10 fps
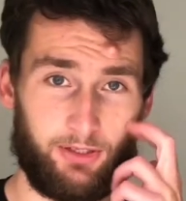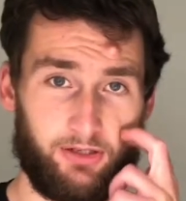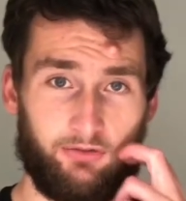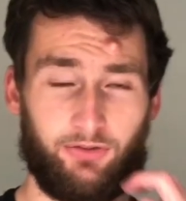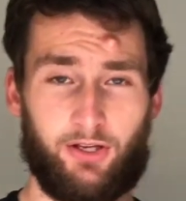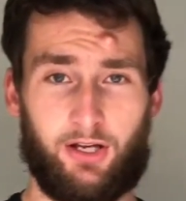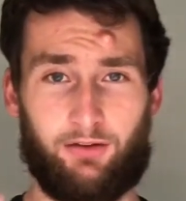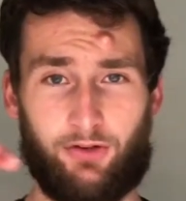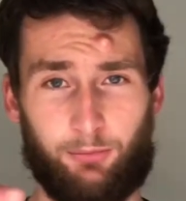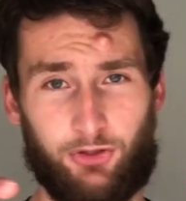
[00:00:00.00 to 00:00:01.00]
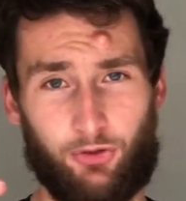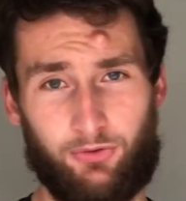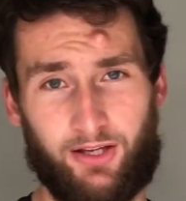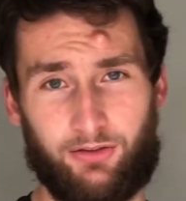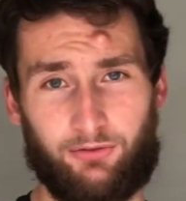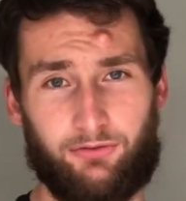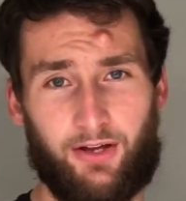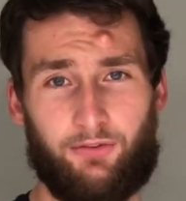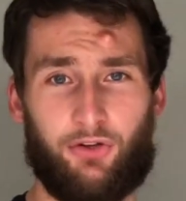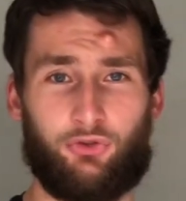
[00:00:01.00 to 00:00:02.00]
of, I've got my
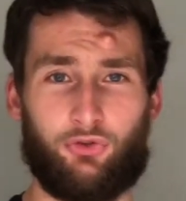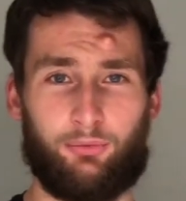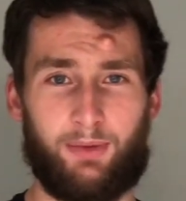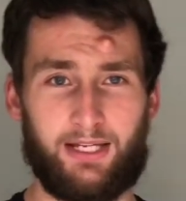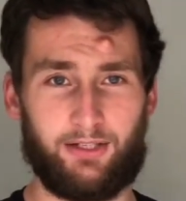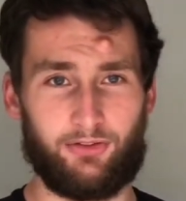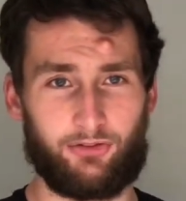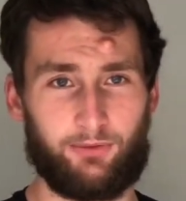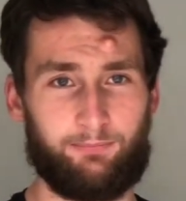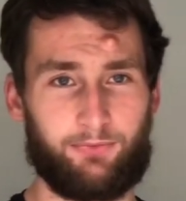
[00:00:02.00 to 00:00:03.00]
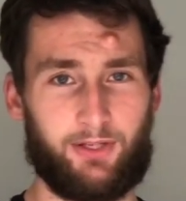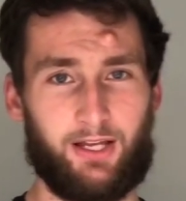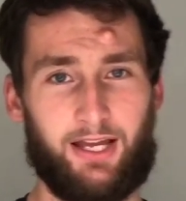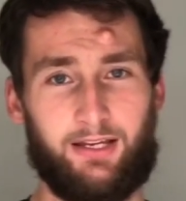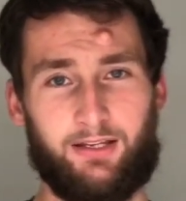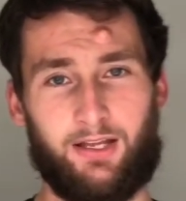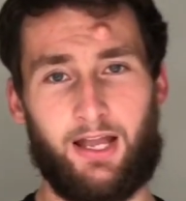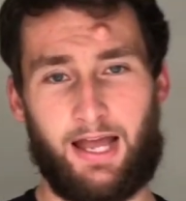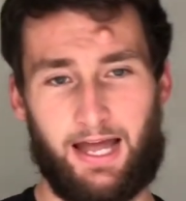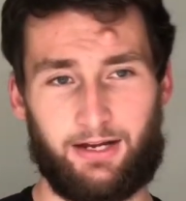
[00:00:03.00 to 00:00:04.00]
2,500 maintenance, okay?
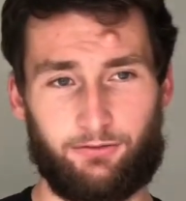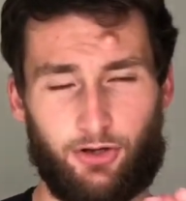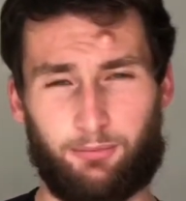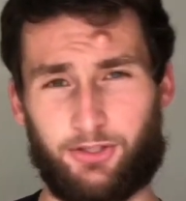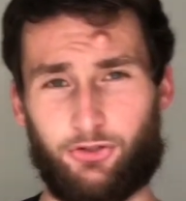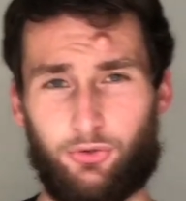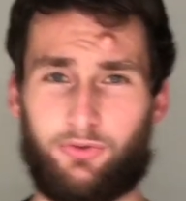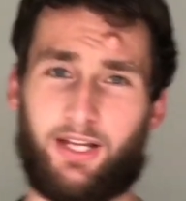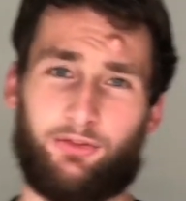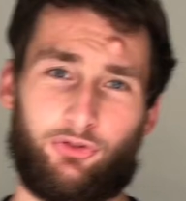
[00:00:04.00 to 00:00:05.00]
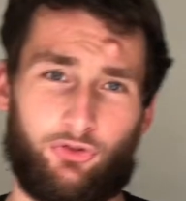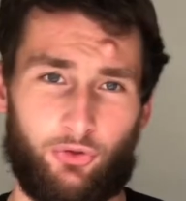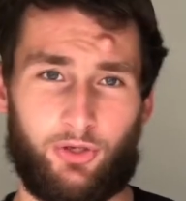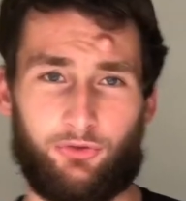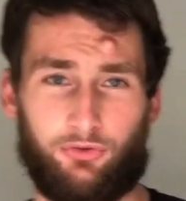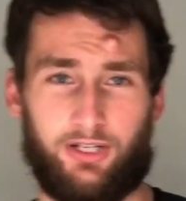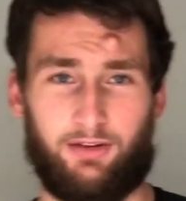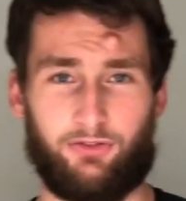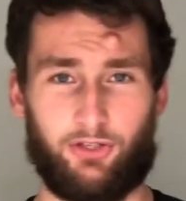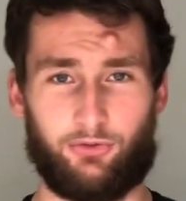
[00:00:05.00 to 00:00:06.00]
And I've got my 2,200
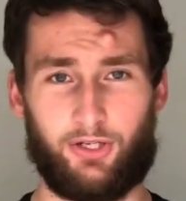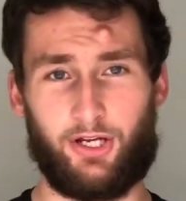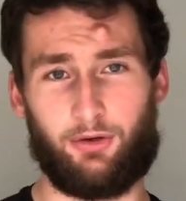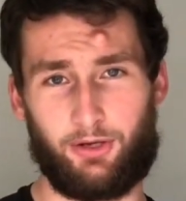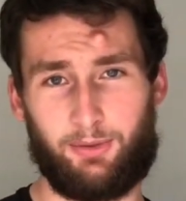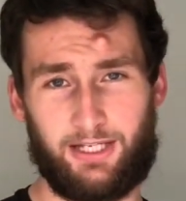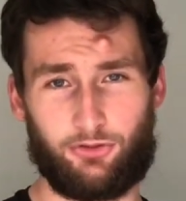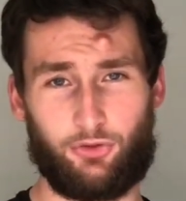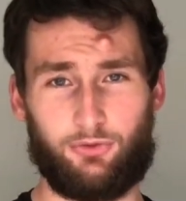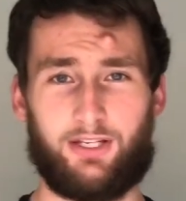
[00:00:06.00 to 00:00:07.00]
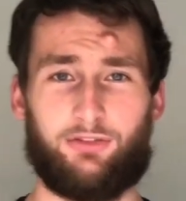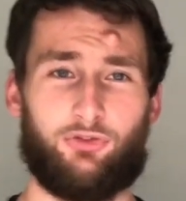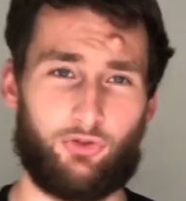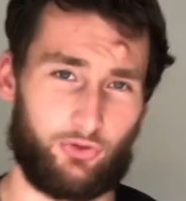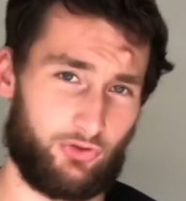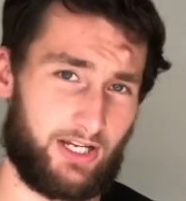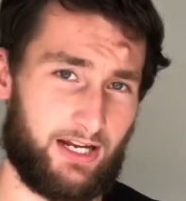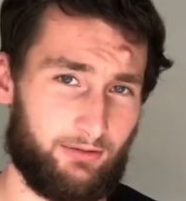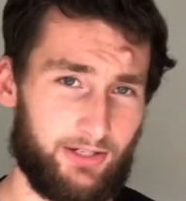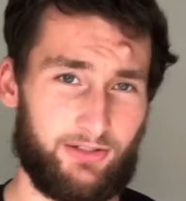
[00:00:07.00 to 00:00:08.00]
deficit. So I know when I'm eating 2,200
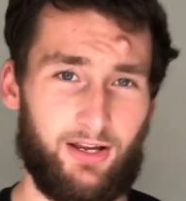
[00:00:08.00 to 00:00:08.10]
calories,